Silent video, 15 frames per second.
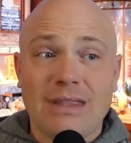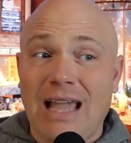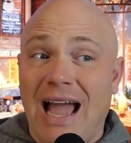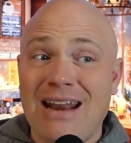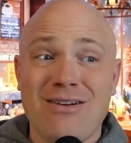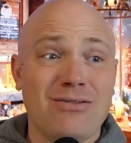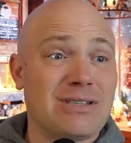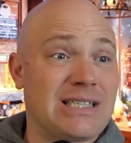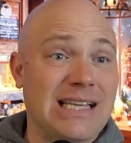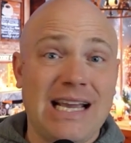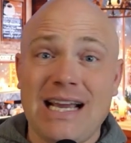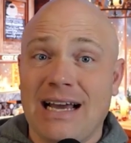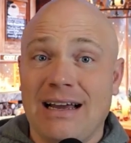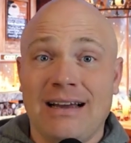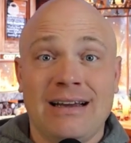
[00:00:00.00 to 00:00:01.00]
I don't
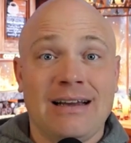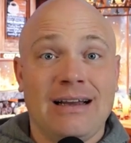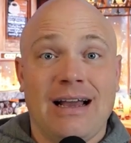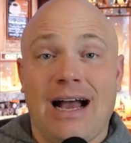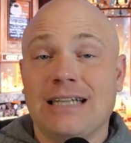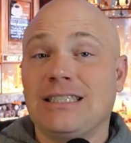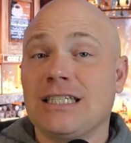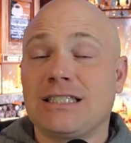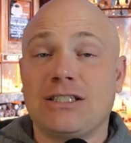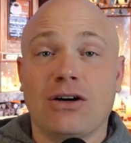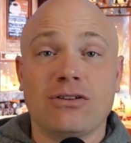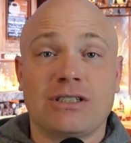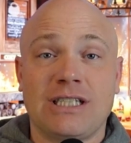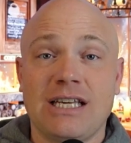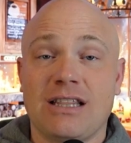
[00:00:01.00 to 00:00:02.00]
see it. I just
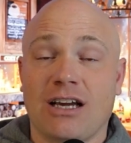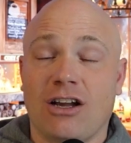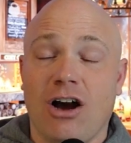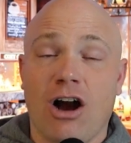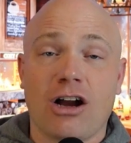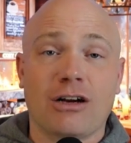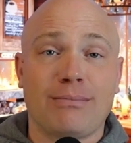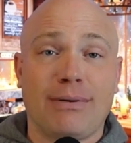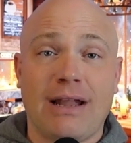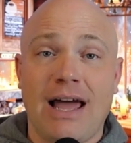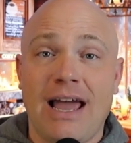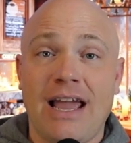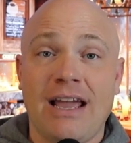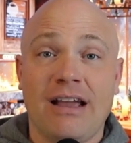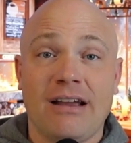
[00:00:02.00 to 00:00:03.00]
don't see the guard
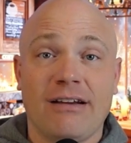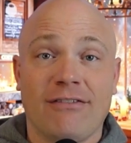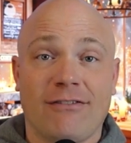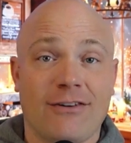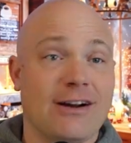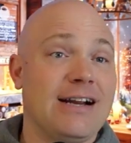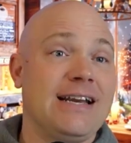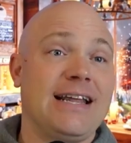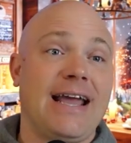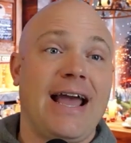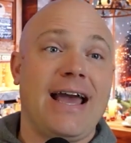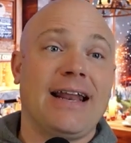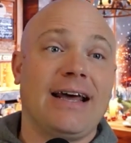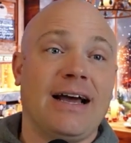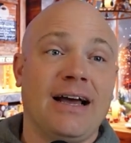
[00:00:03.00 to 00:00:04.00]
play for
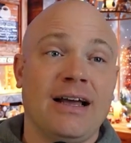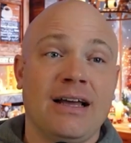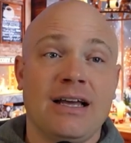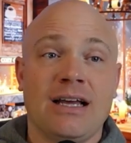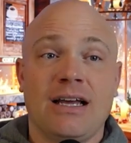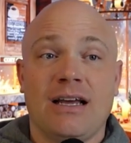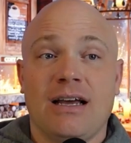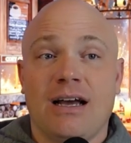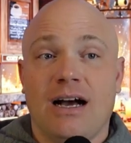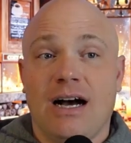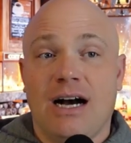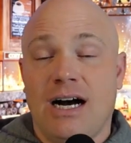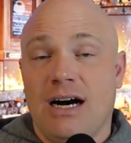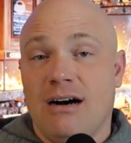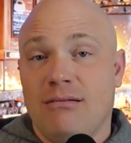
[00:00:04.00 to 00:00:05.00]
Indiana.
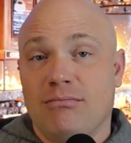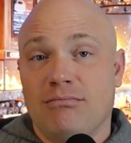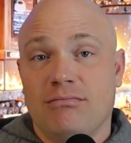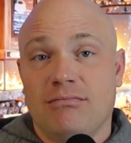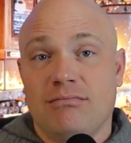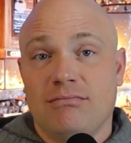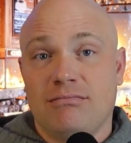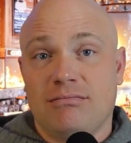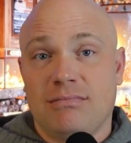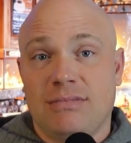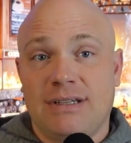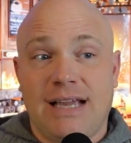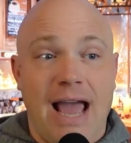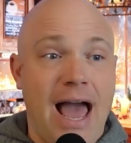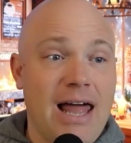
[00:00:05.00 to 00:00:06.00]

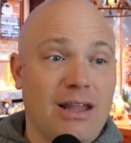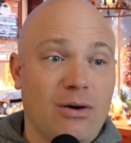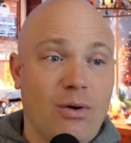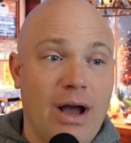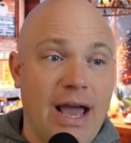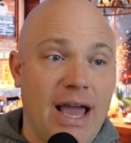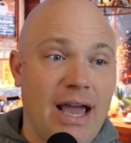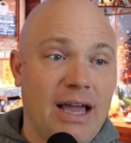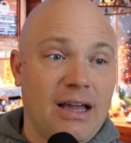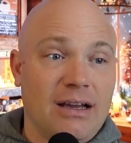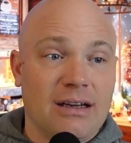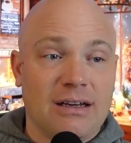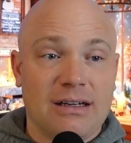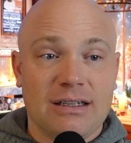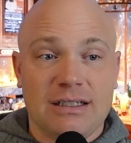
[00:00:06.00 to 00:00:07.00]
Galloway,
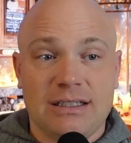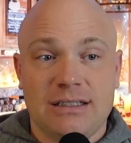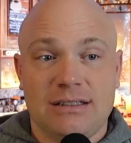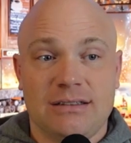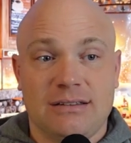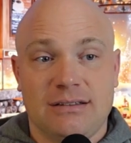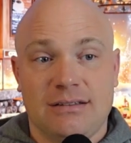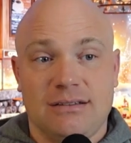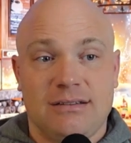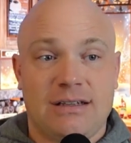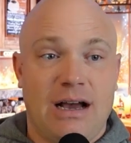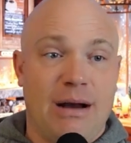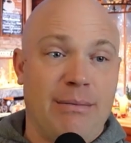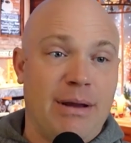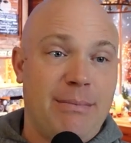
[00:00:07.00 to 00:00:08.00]

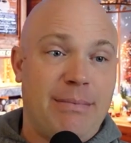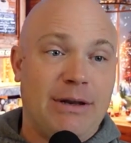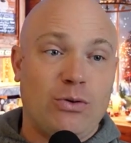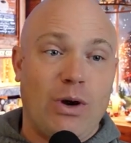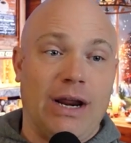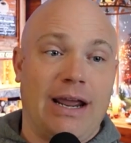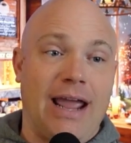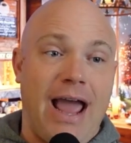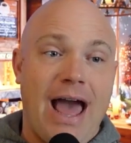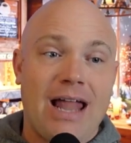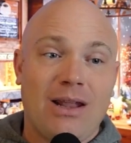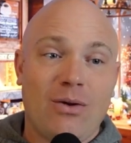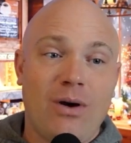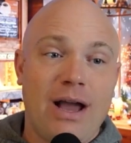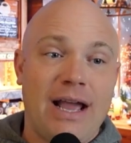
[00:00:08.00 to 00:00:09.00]
I mean, between
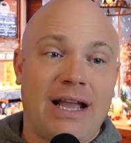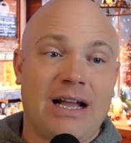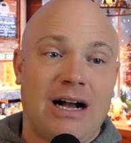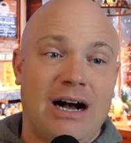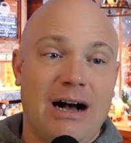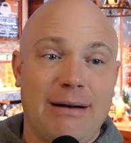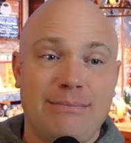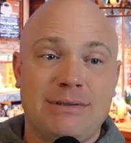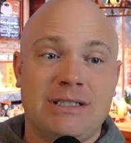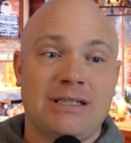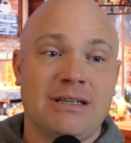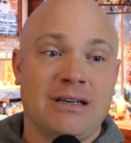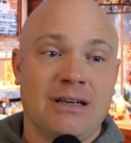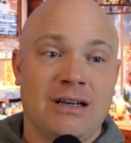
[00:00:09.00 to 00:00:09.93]
Galloway, Cups,